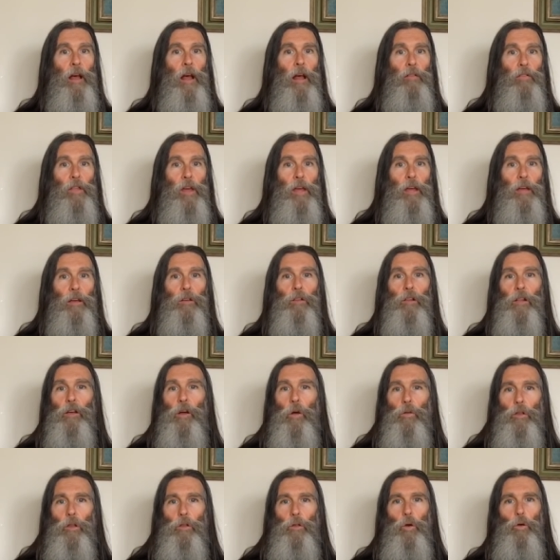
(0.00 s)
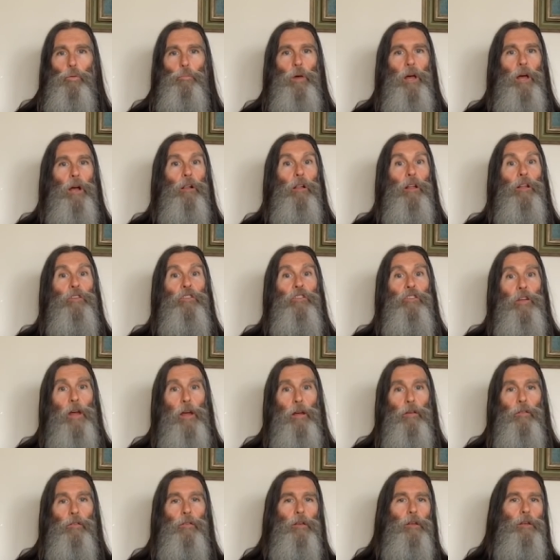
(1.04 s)
and then click on the little bell and
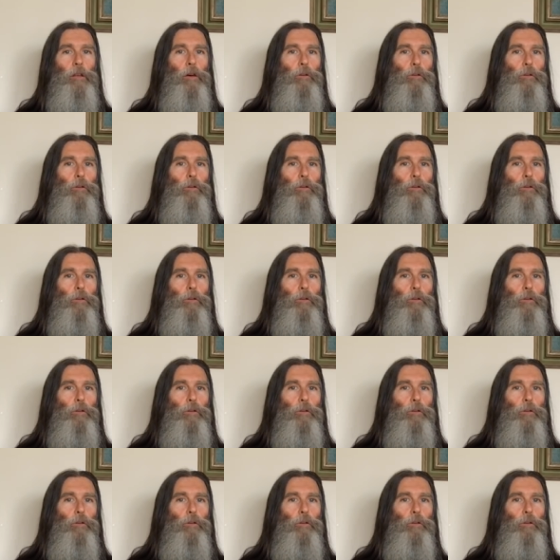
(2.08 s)
check send